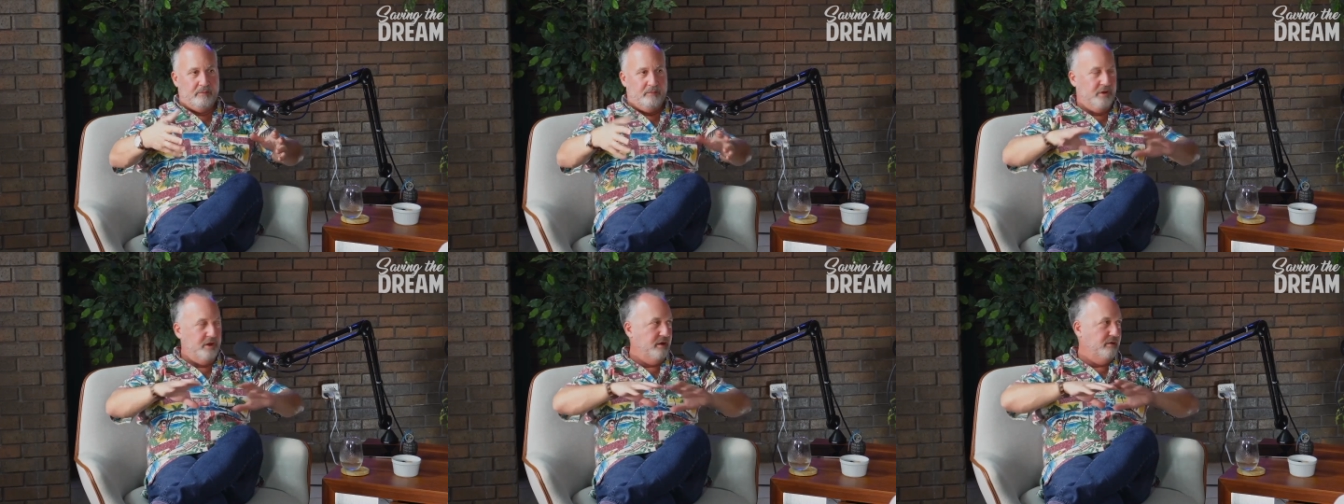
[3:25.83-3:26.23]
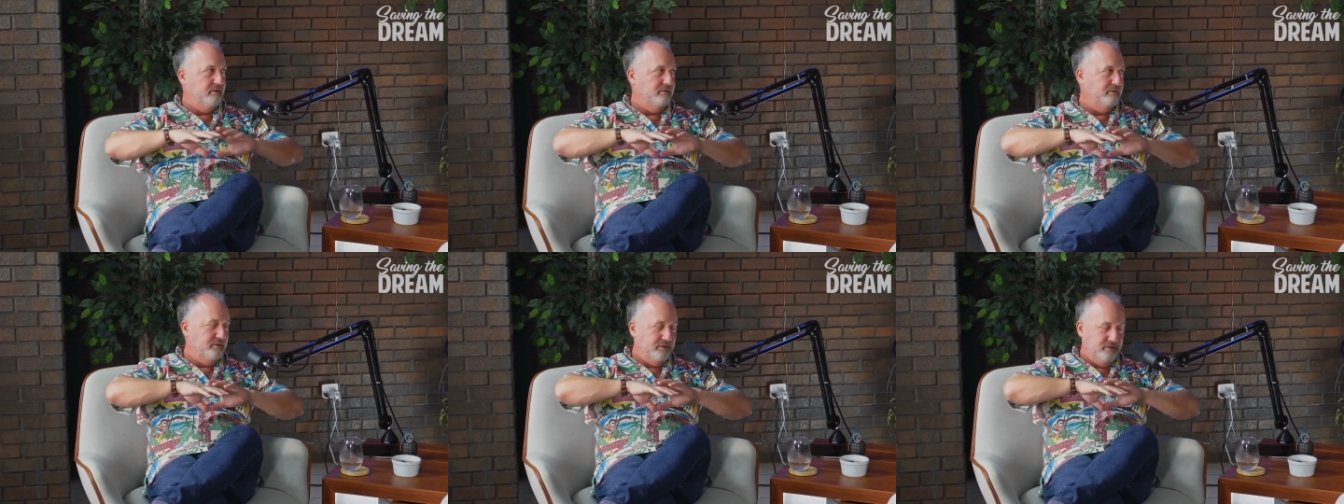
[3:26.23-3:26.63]
where
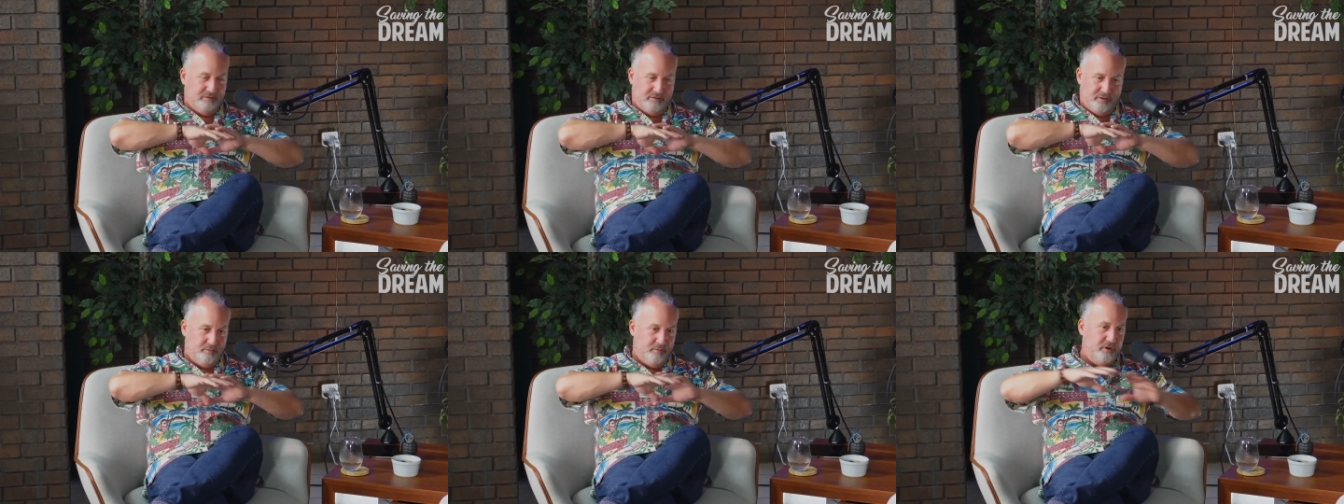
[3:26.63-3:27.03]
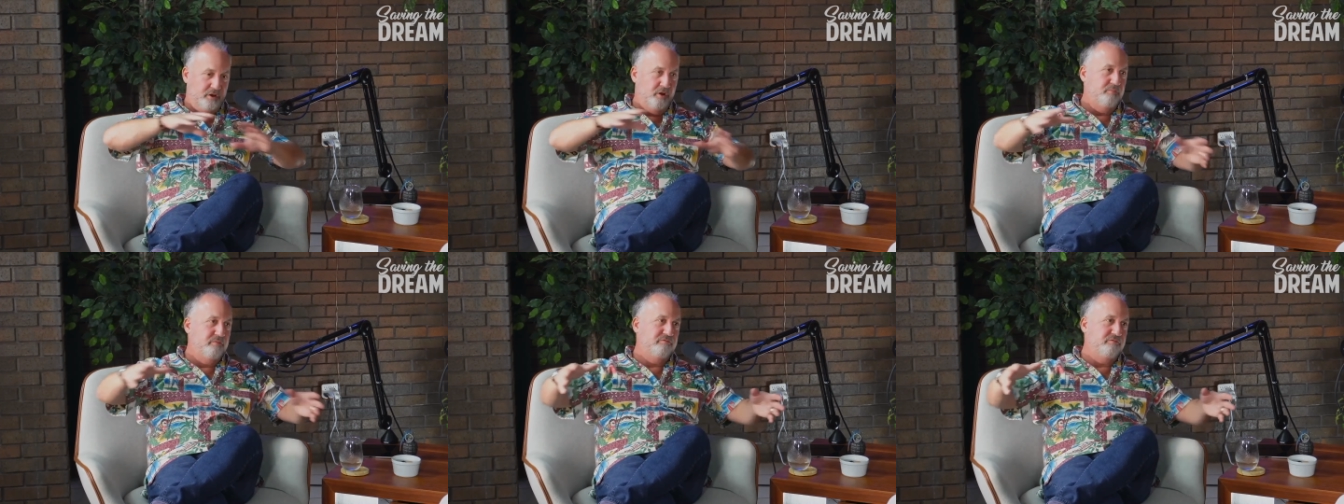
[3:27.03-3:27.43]
there were
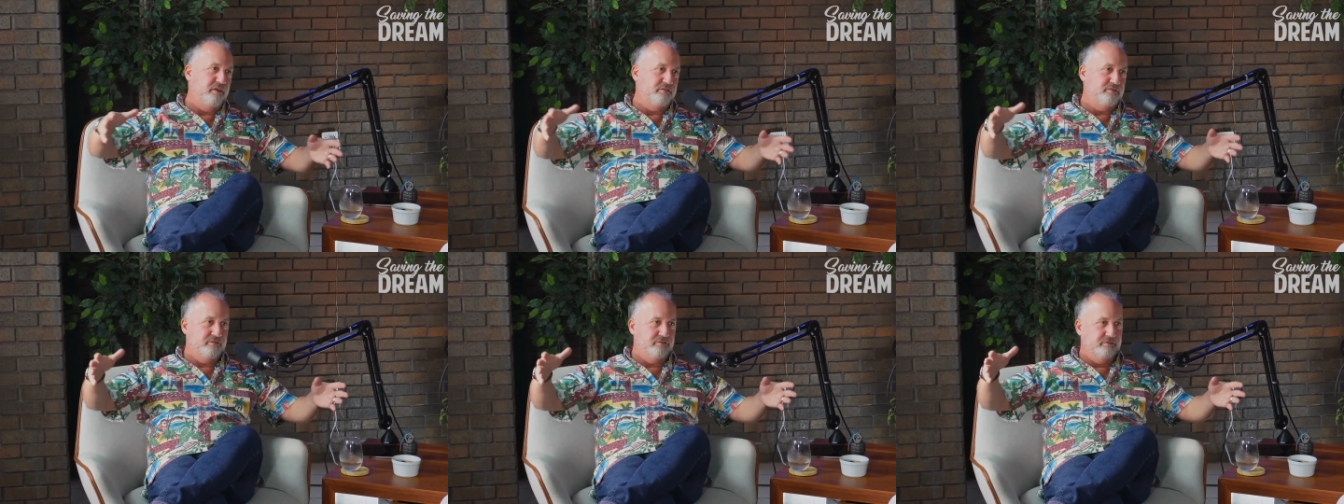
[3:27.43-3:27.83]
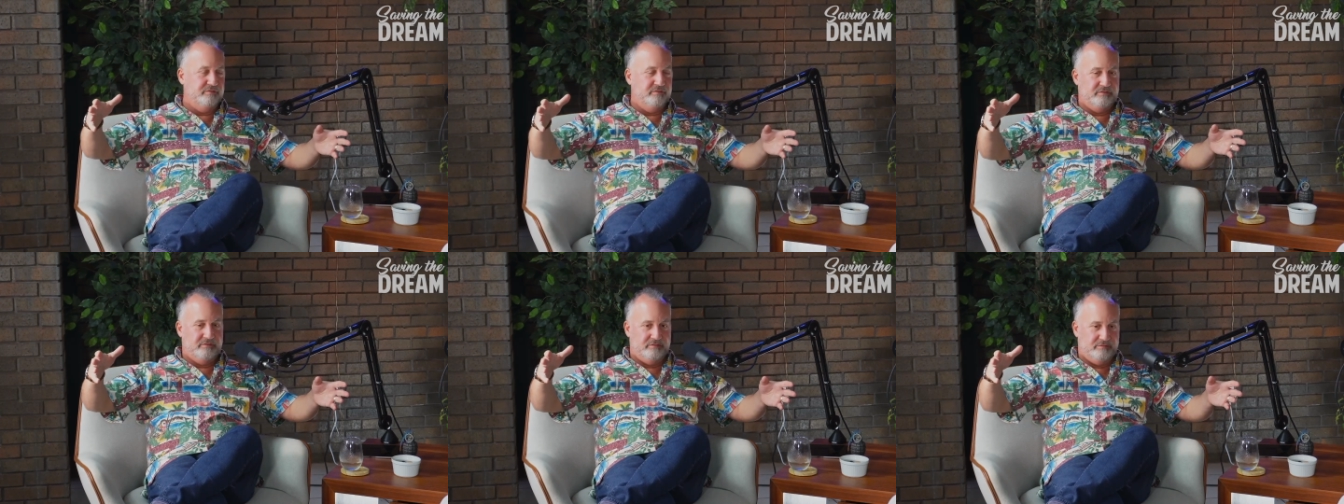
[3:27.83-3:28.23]
no
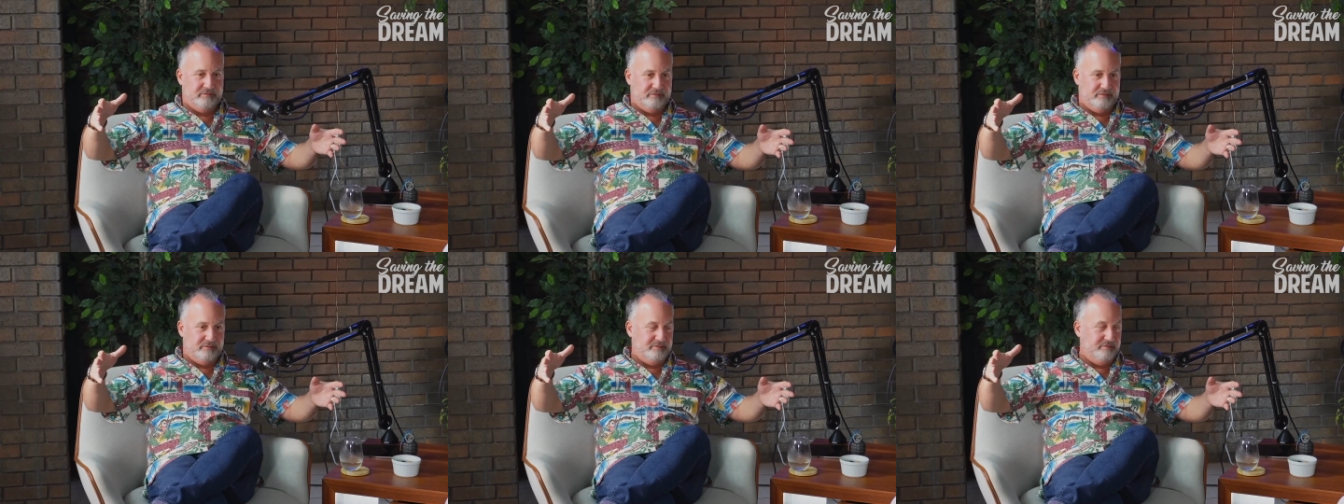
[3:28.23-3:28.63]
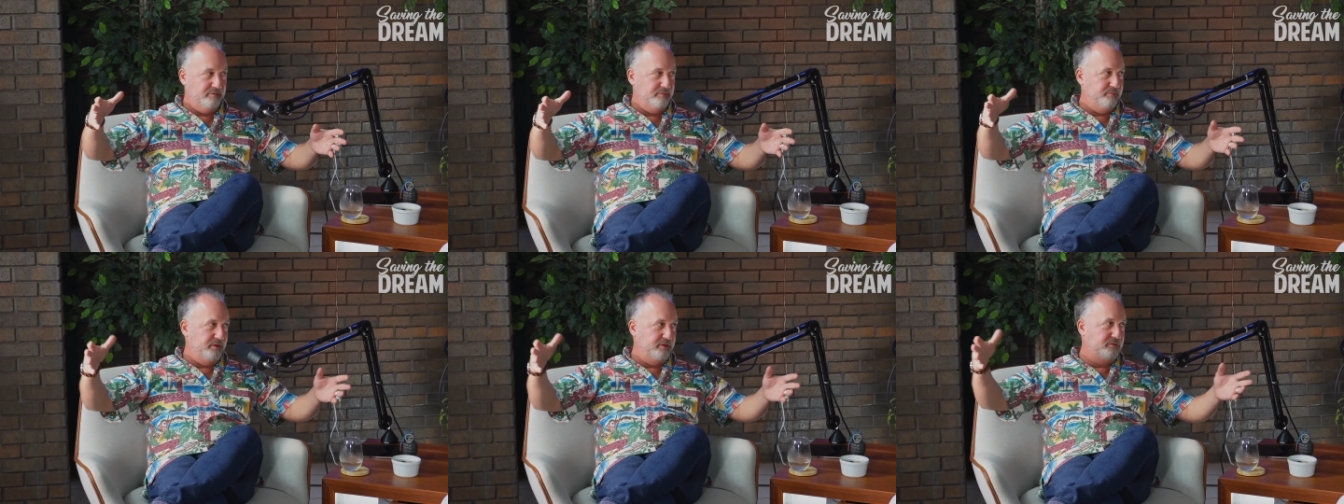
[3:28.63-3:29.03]
professionals,
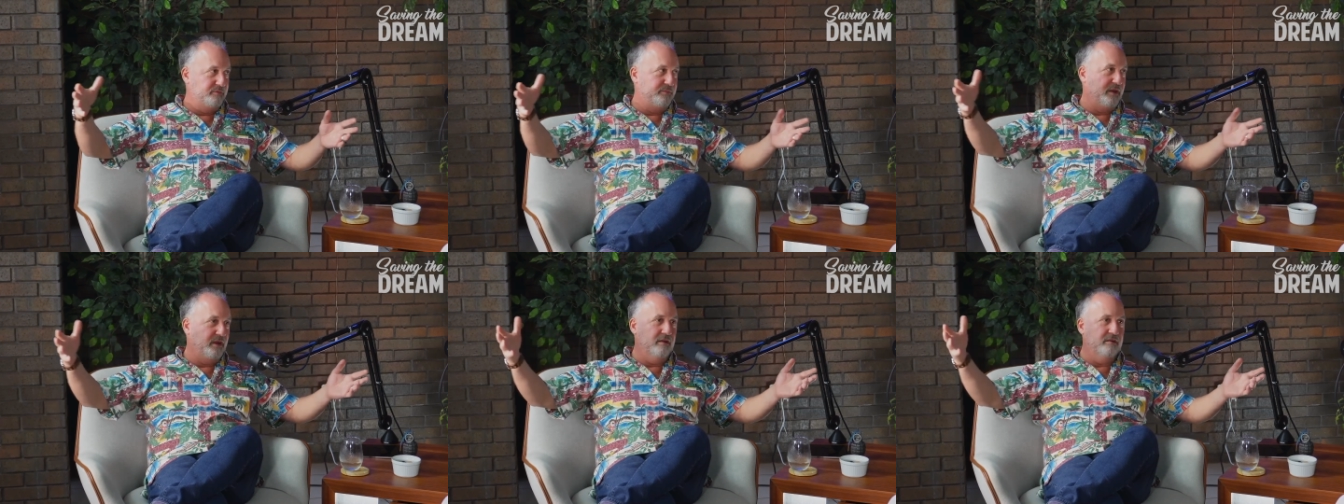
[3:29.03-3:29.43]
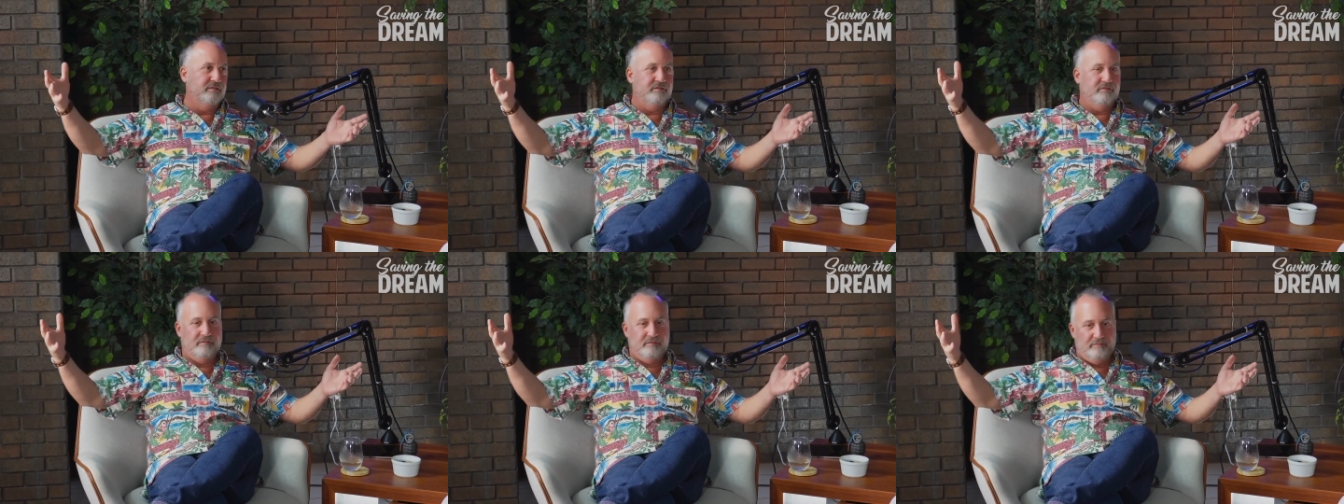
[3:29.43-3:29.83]
a bunch of
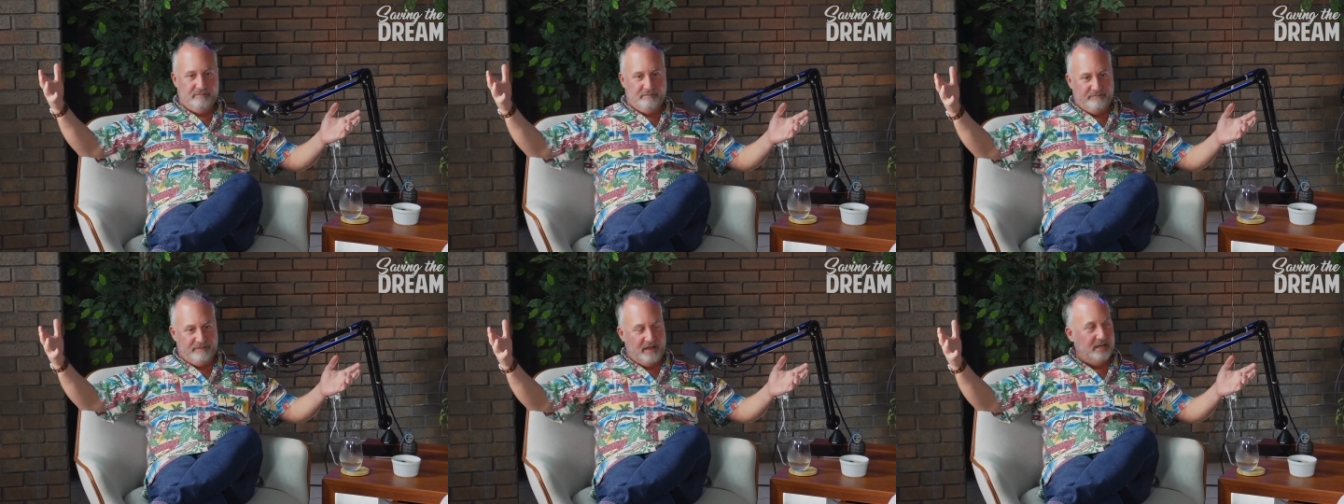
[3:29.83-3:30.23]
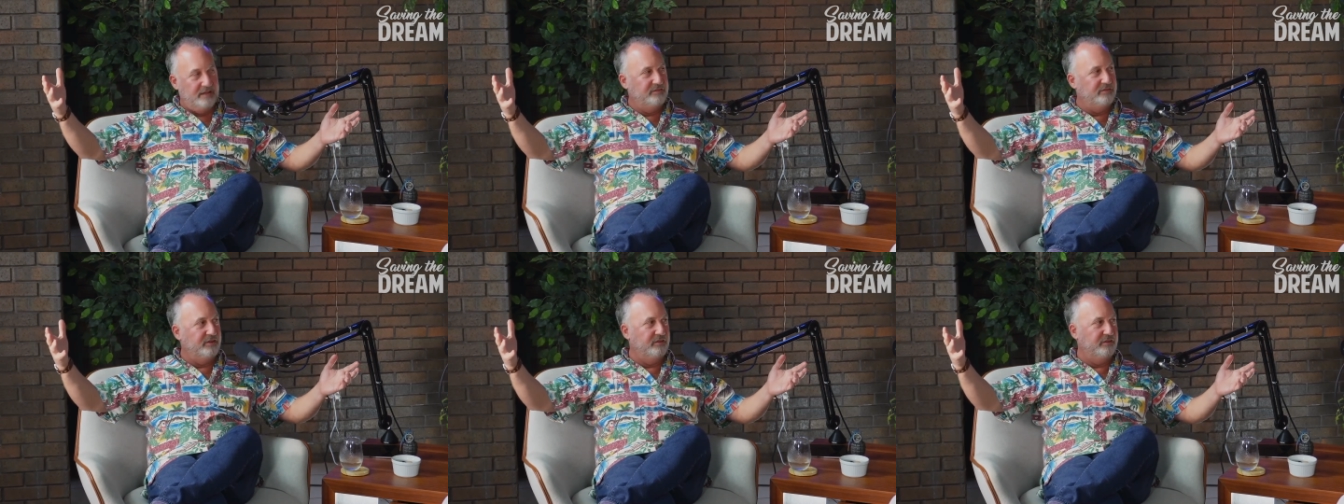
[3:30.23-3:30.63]
parents
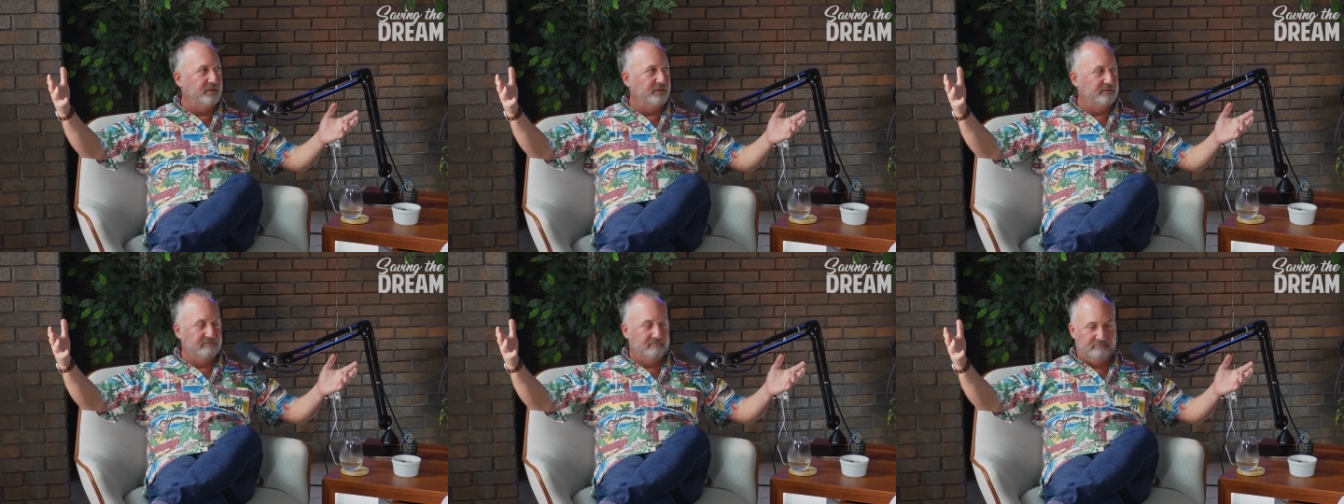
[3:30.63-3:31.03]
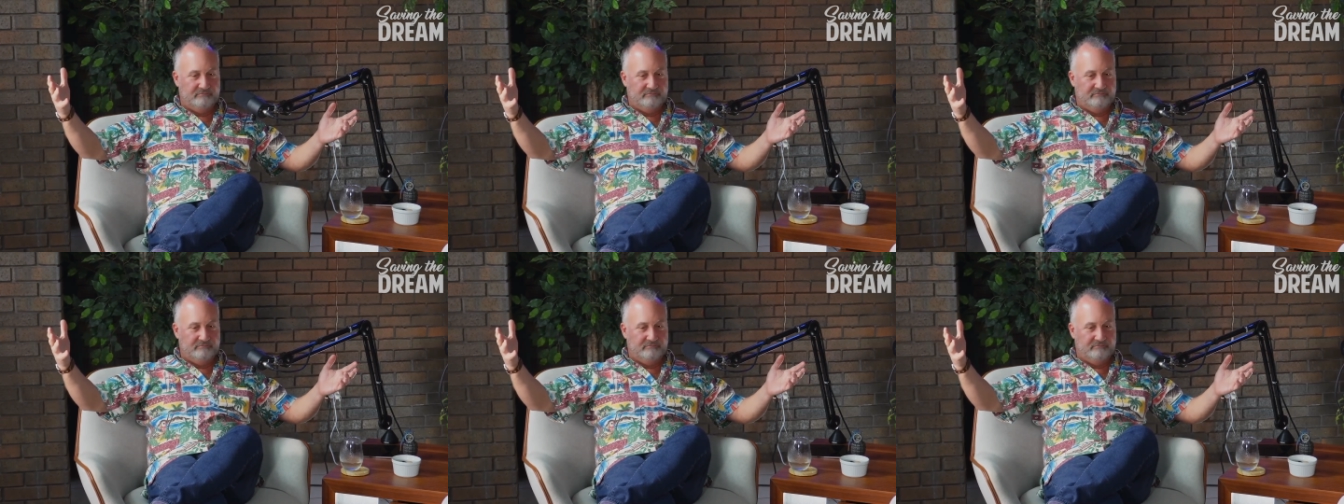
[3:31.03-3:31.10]
volunteering.